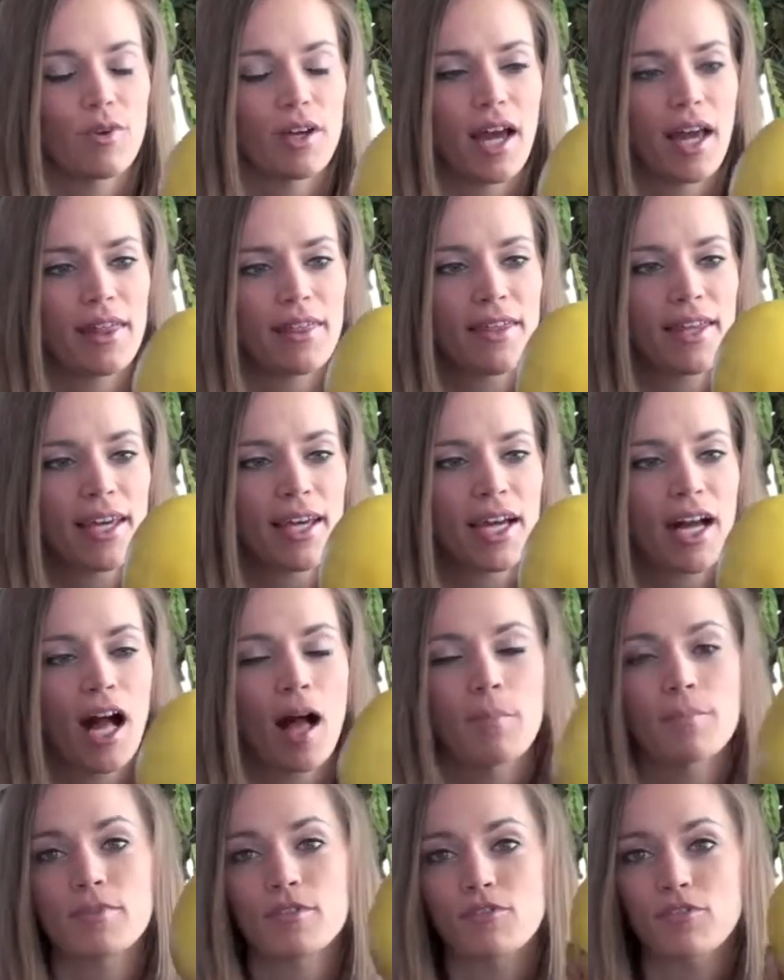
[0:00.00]
I think it
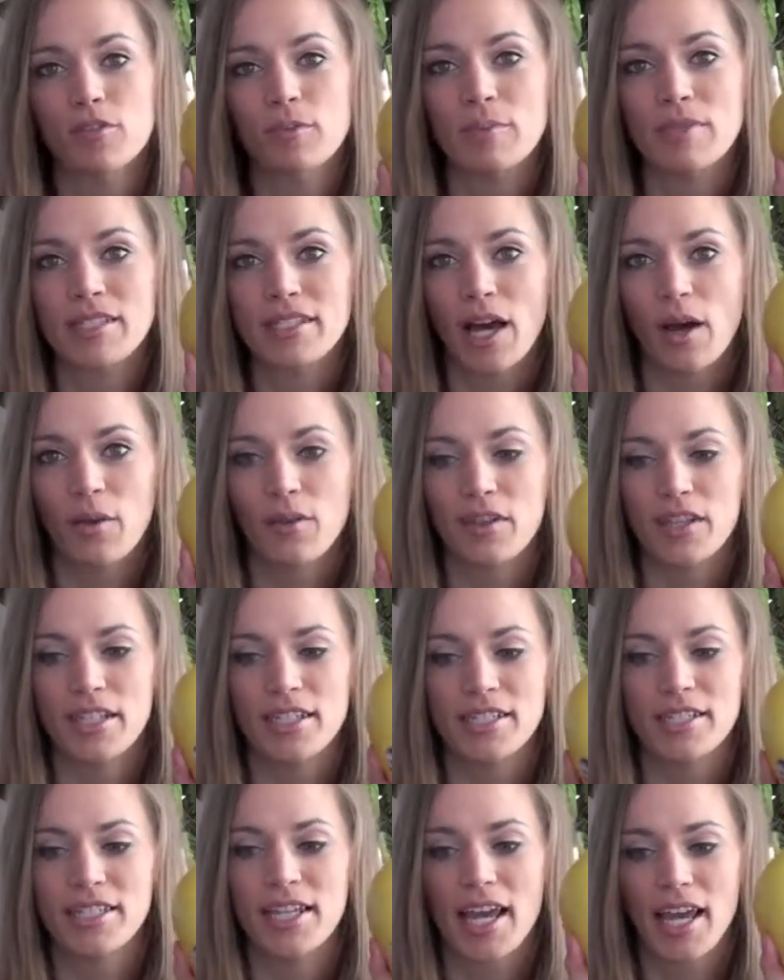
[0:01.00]
comes from
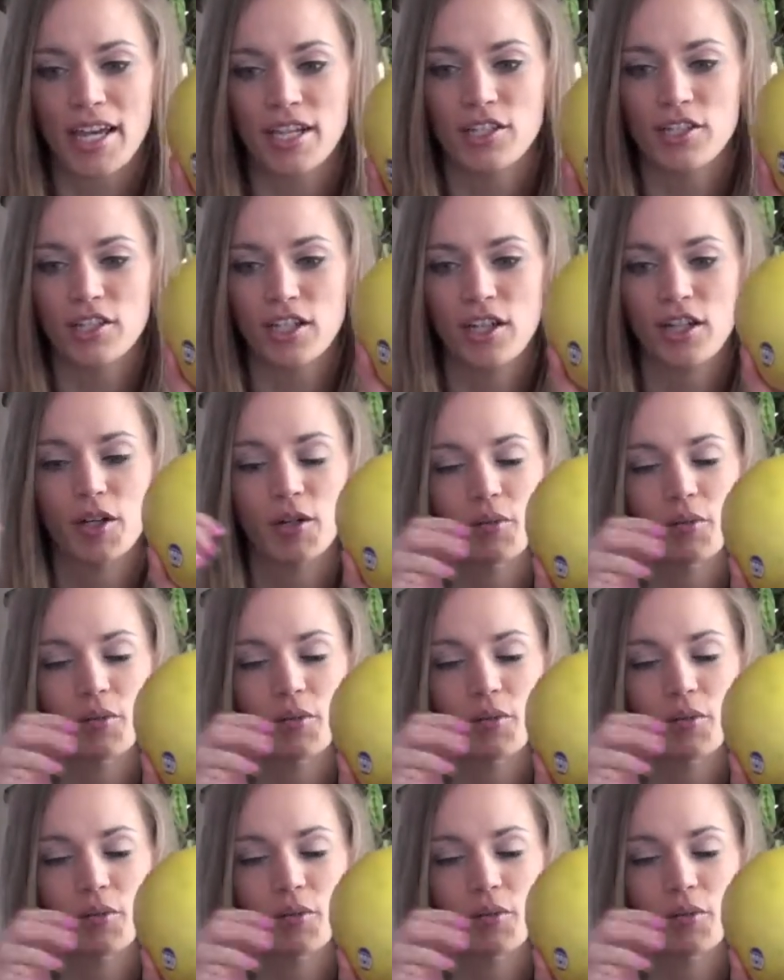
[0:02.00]
Southeast Asia